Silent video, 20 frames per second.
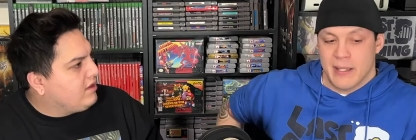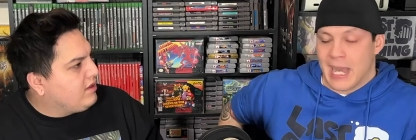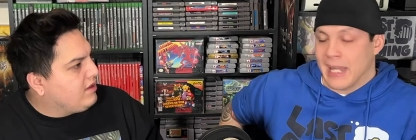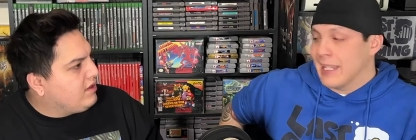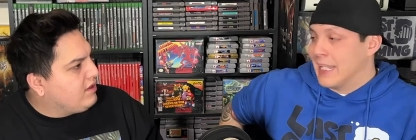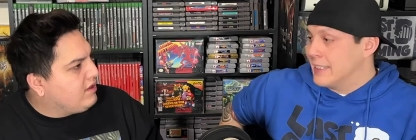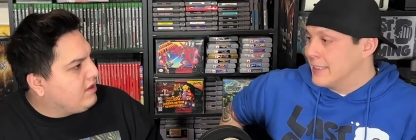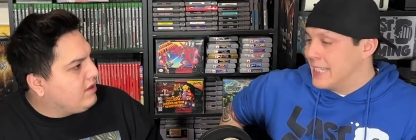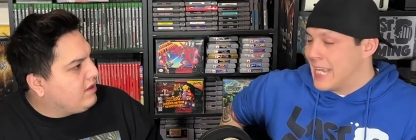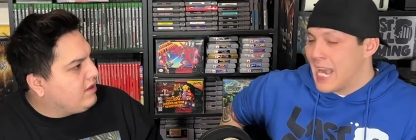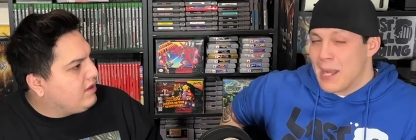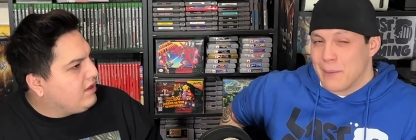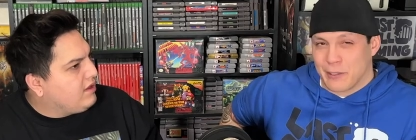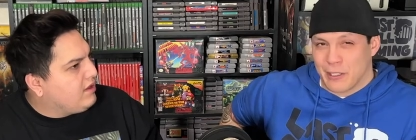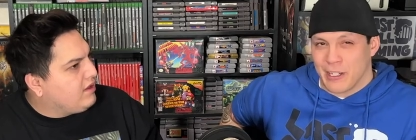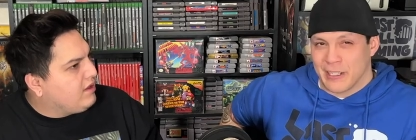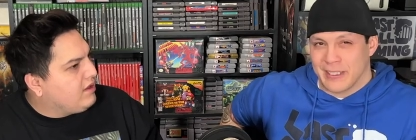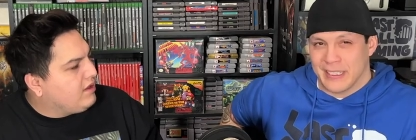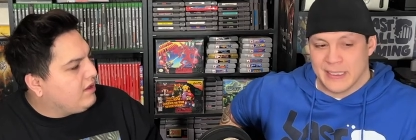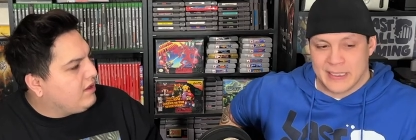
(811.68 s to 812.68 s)
Speaker 1: I like the
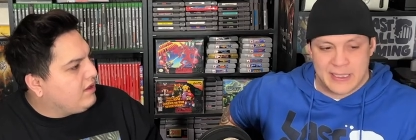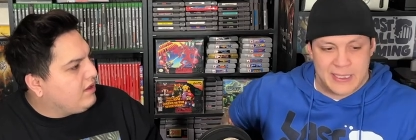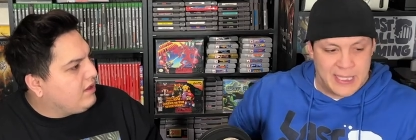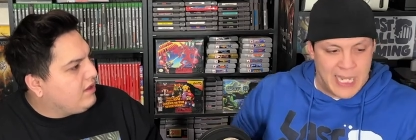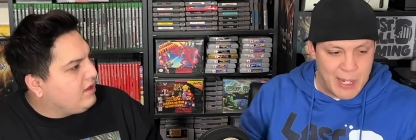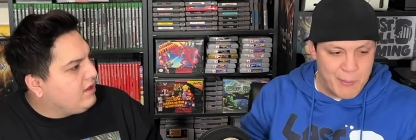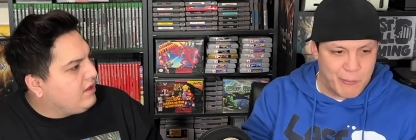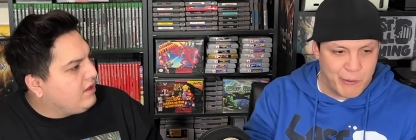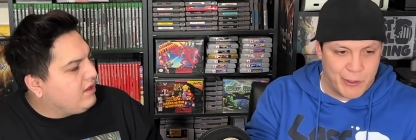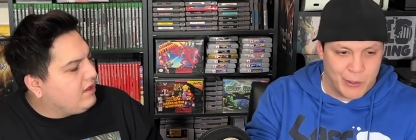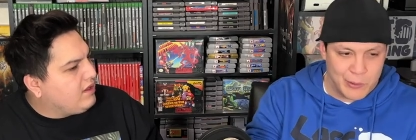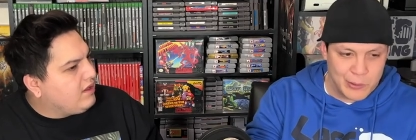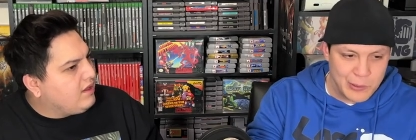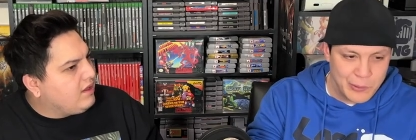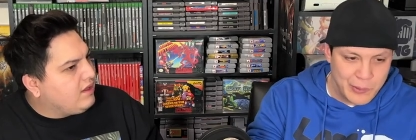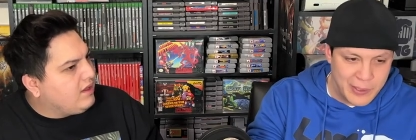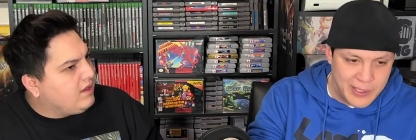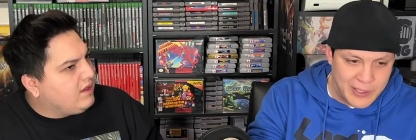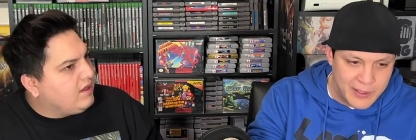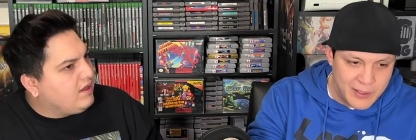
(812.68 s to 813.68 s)
actor. I think it's Gabriel
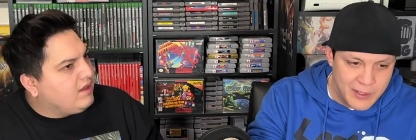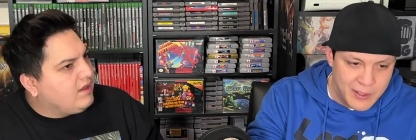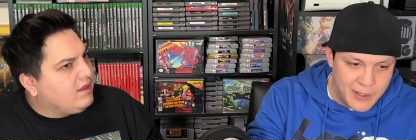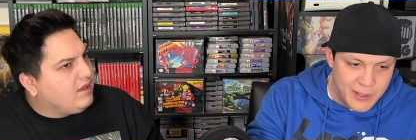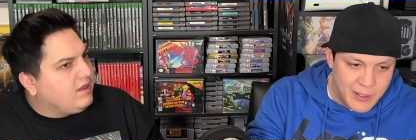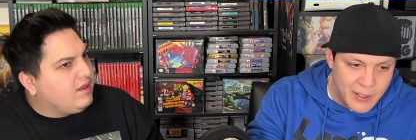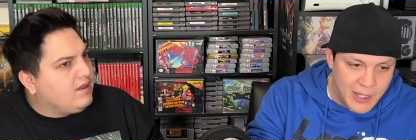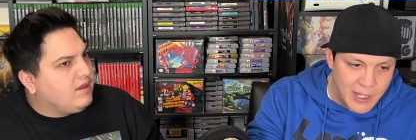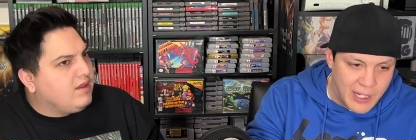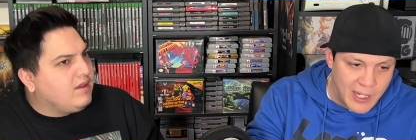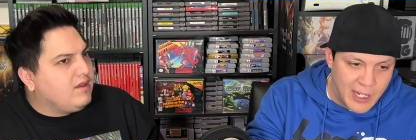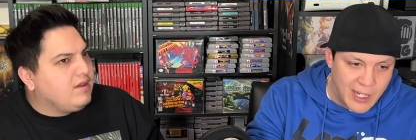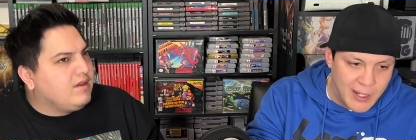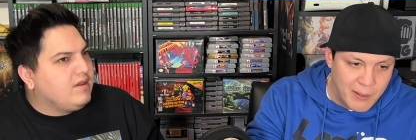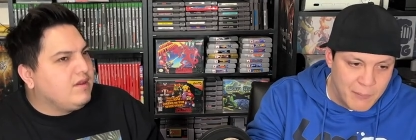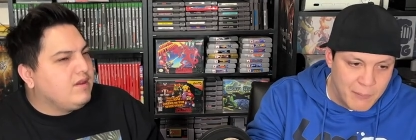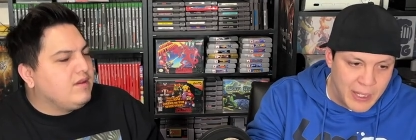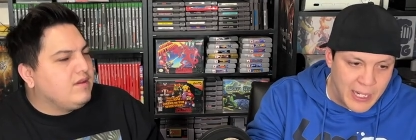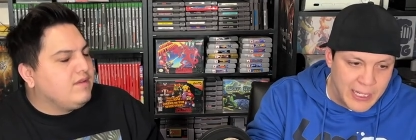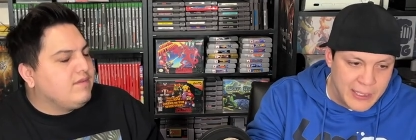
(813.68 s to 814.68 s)
Luna.
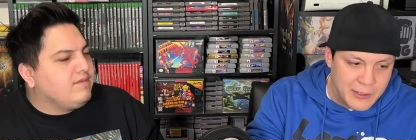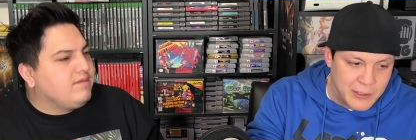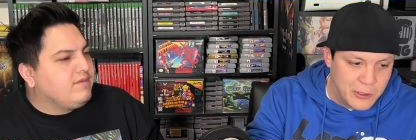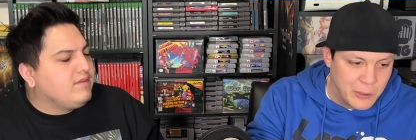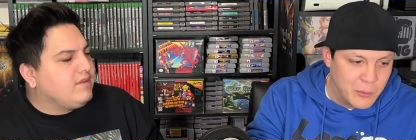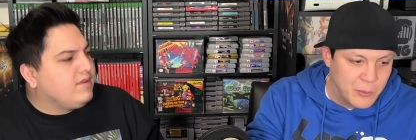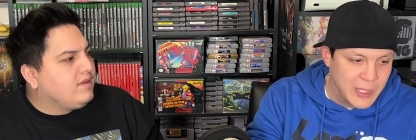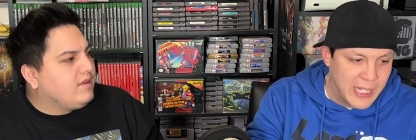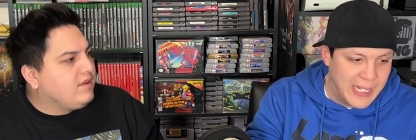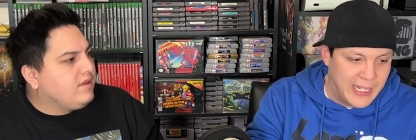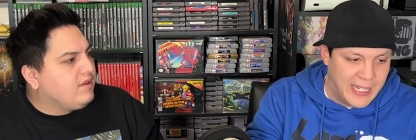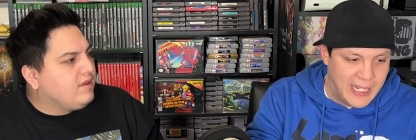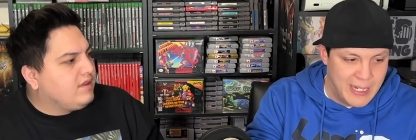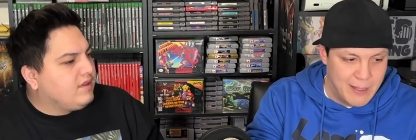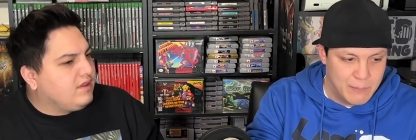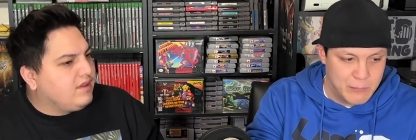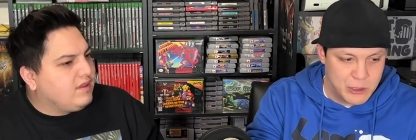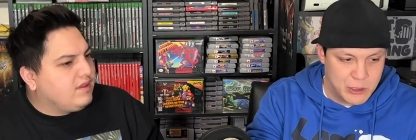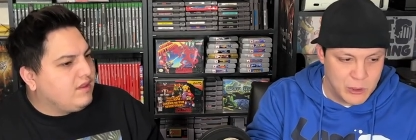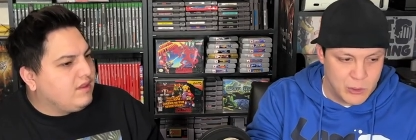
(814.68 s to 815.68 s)
Um, I do like
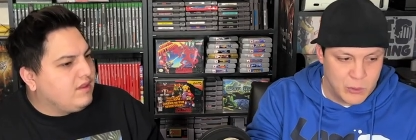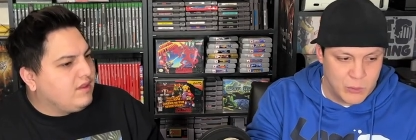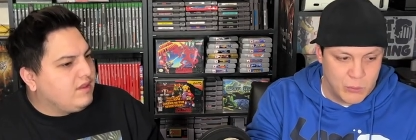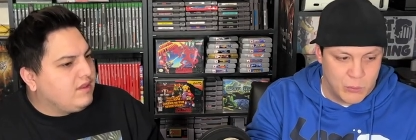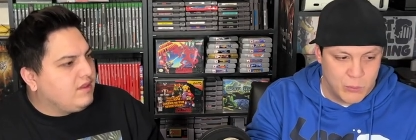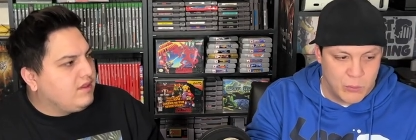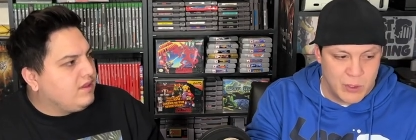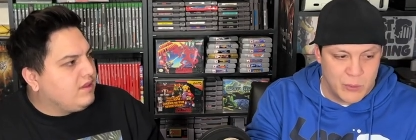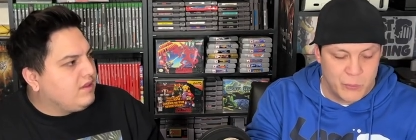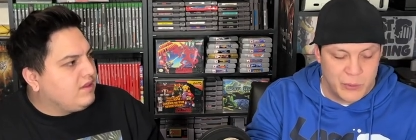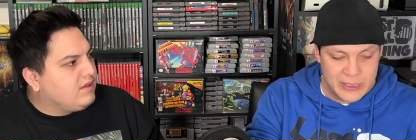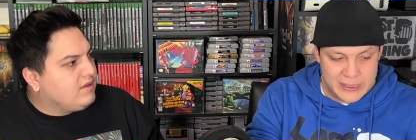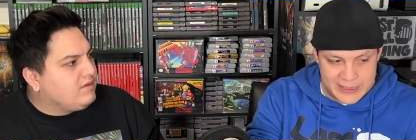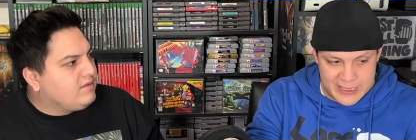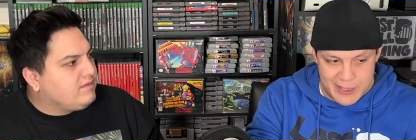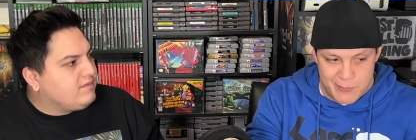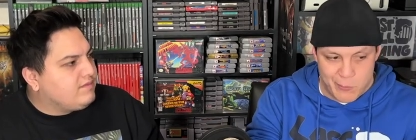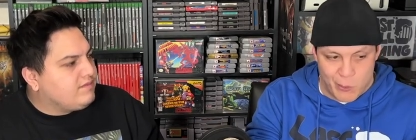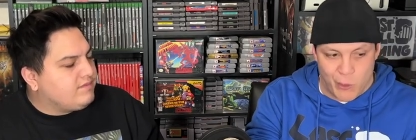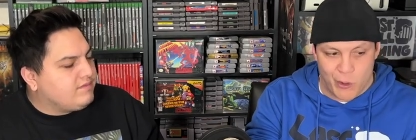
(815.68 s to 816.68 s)
him, so when we
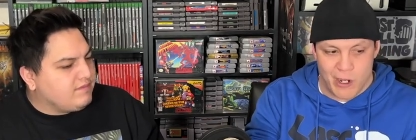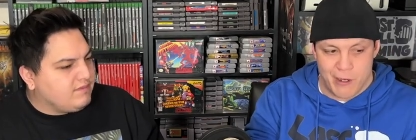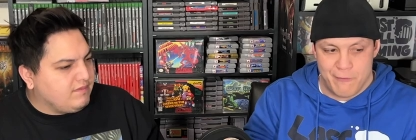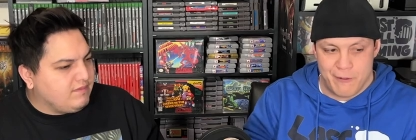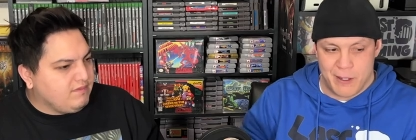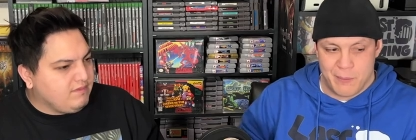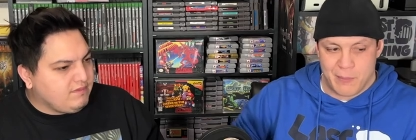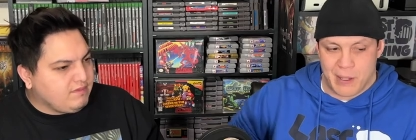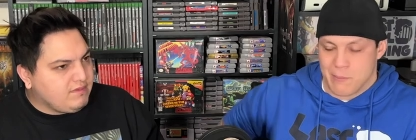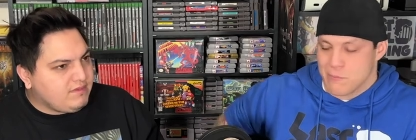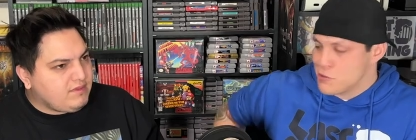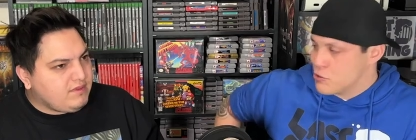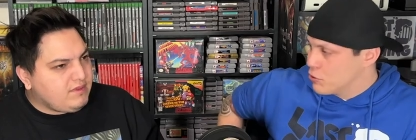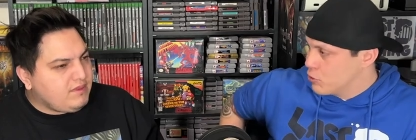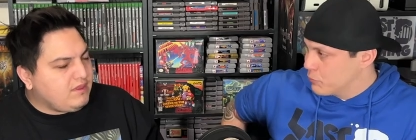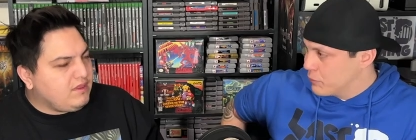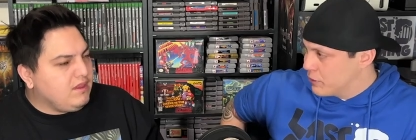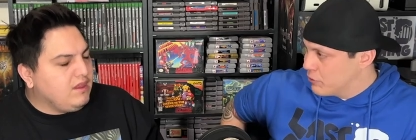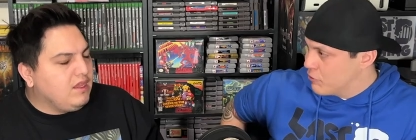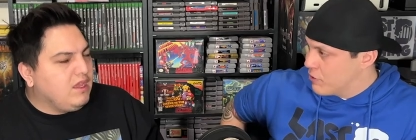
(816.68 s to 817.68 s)
see more of him, I'm sure
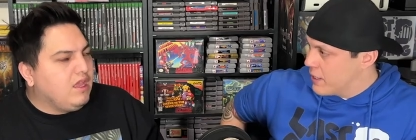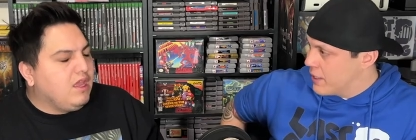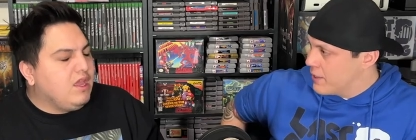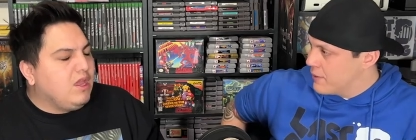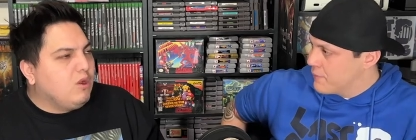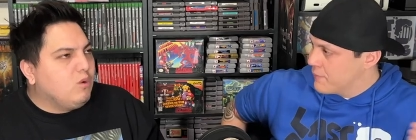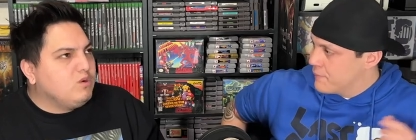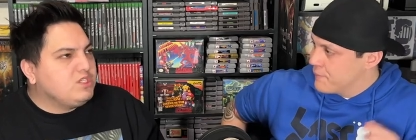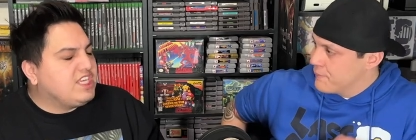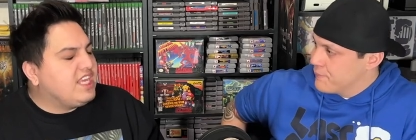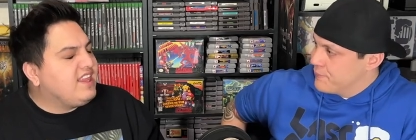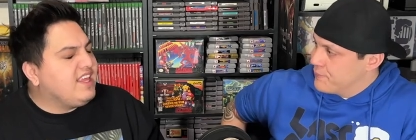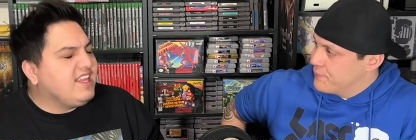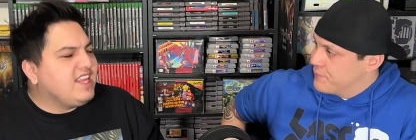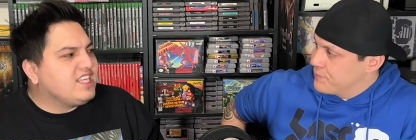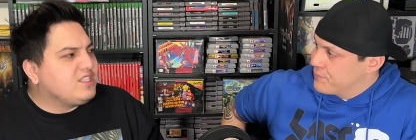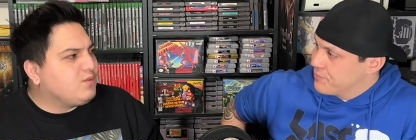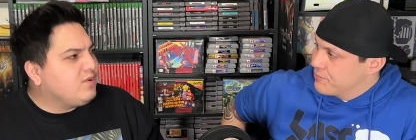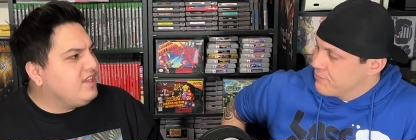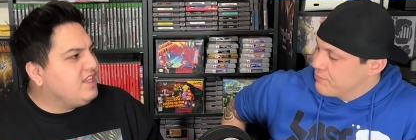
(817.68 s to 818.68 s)
it'll be great. Which I think
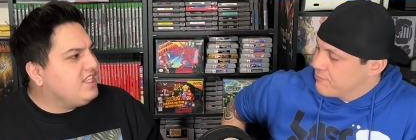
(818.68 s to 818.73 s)
that's one of